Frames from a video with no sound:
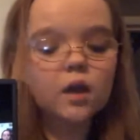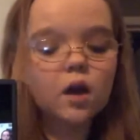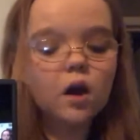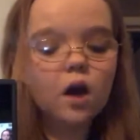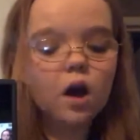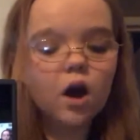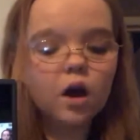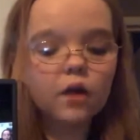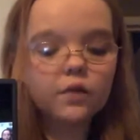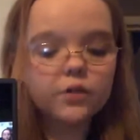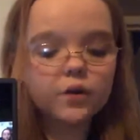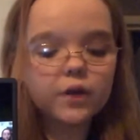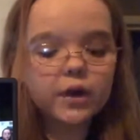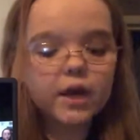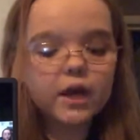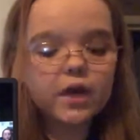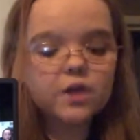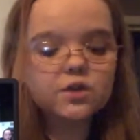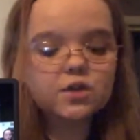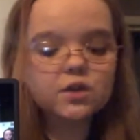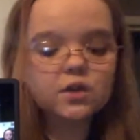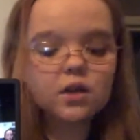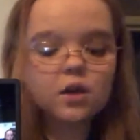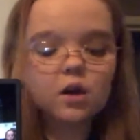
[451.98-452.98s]
Author
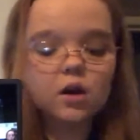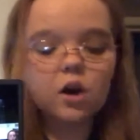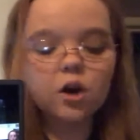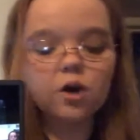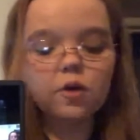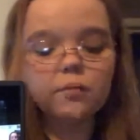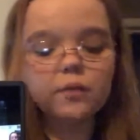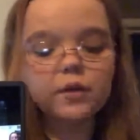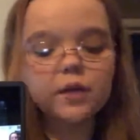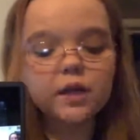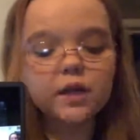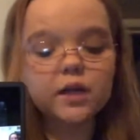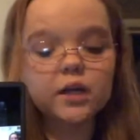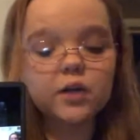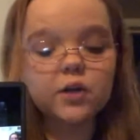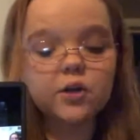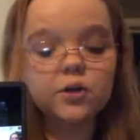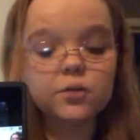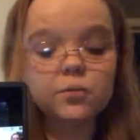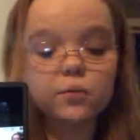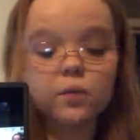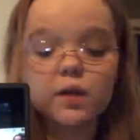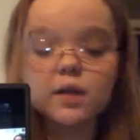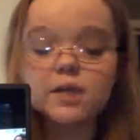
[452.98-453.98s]
Angela Harmon, in her
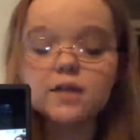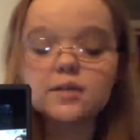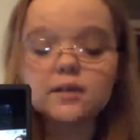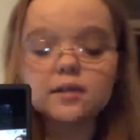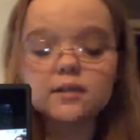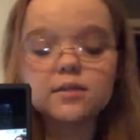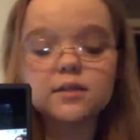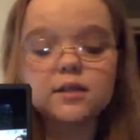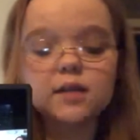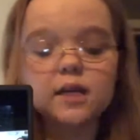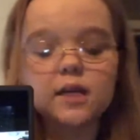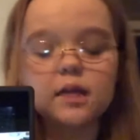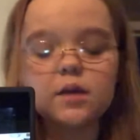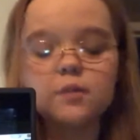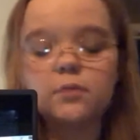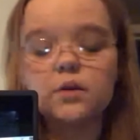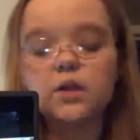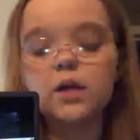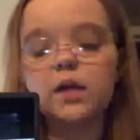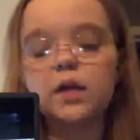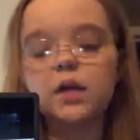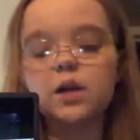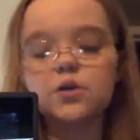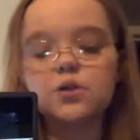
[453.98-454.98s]
2016
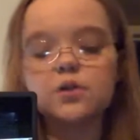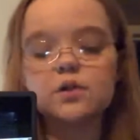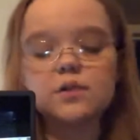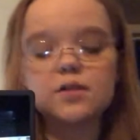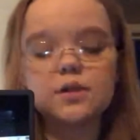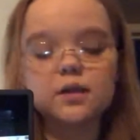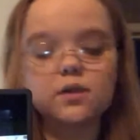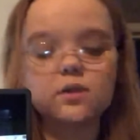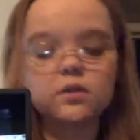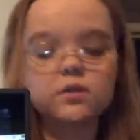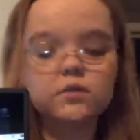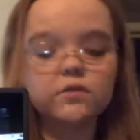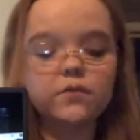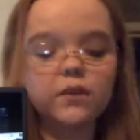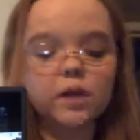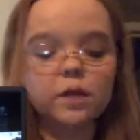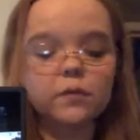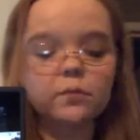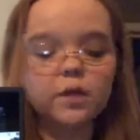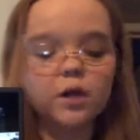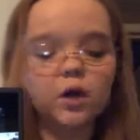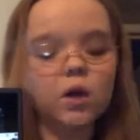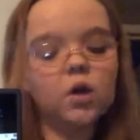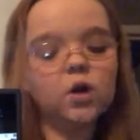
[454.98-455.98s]
Communication Skills
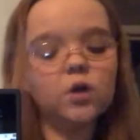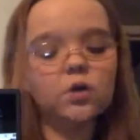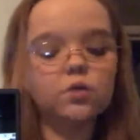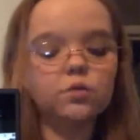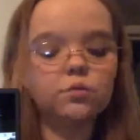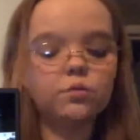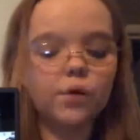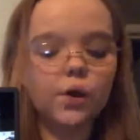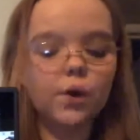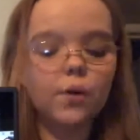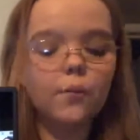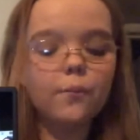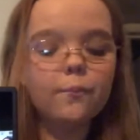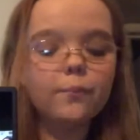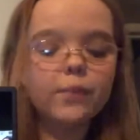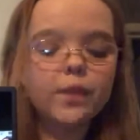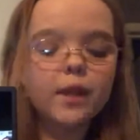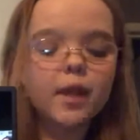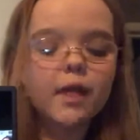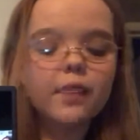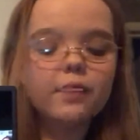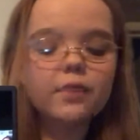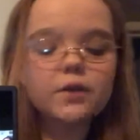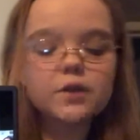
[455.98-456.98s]
Development article, wrote,
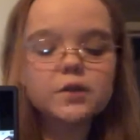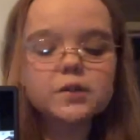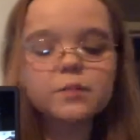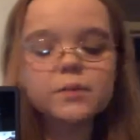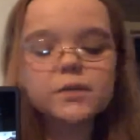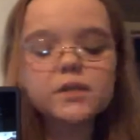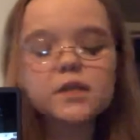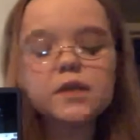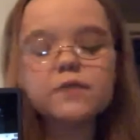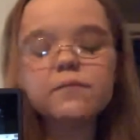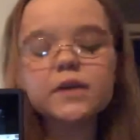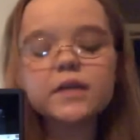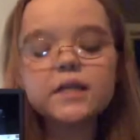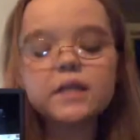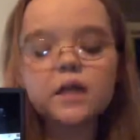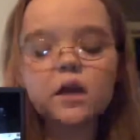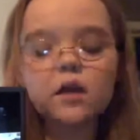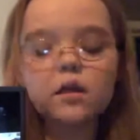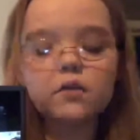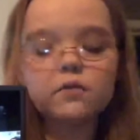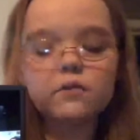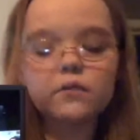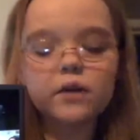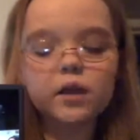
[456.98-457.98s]
there are specific
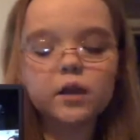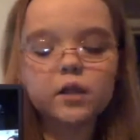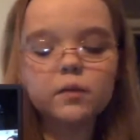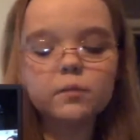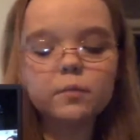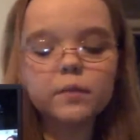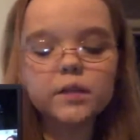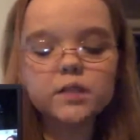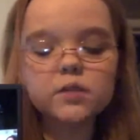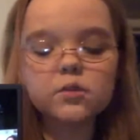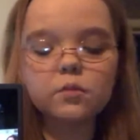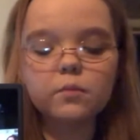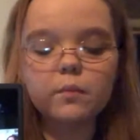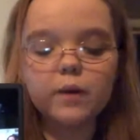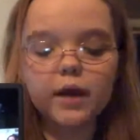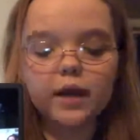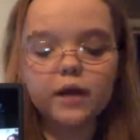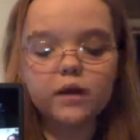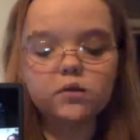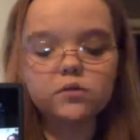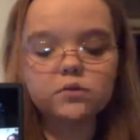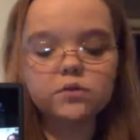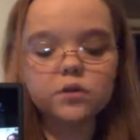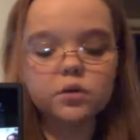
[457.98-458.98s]
developmental
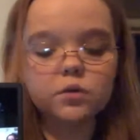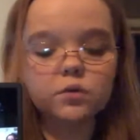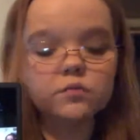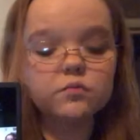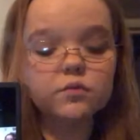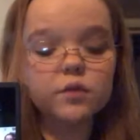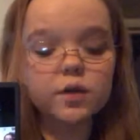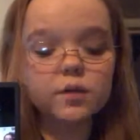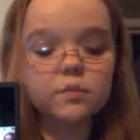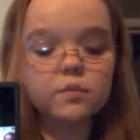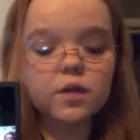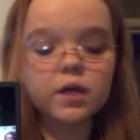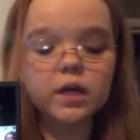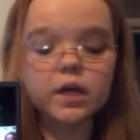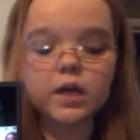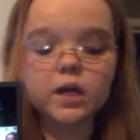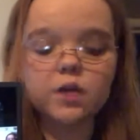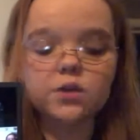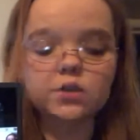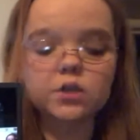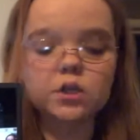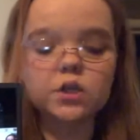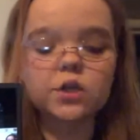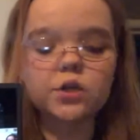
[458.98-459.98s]
milestones for
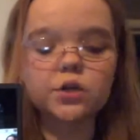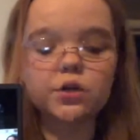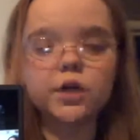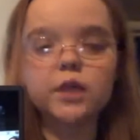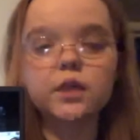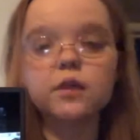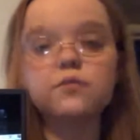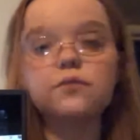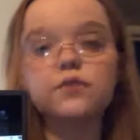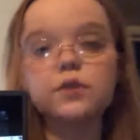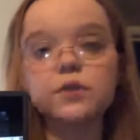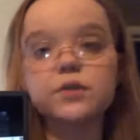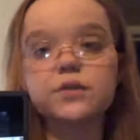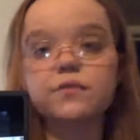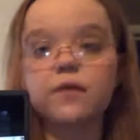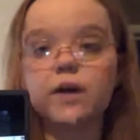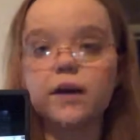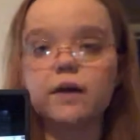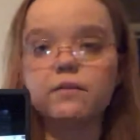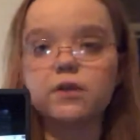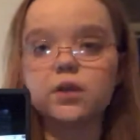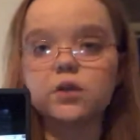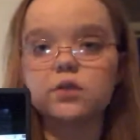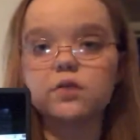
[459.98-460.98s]
communication during the first
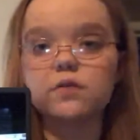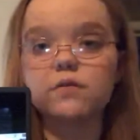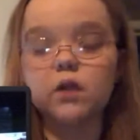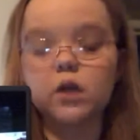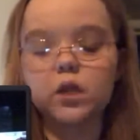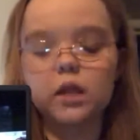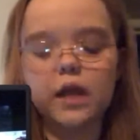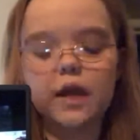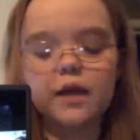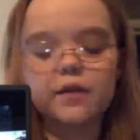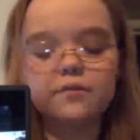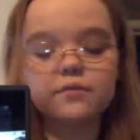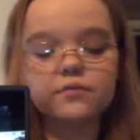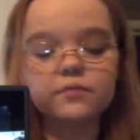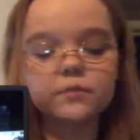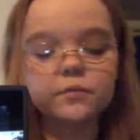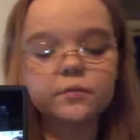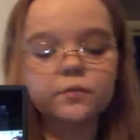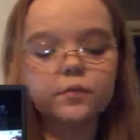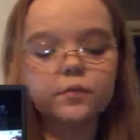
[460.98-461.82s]
5 years of our life.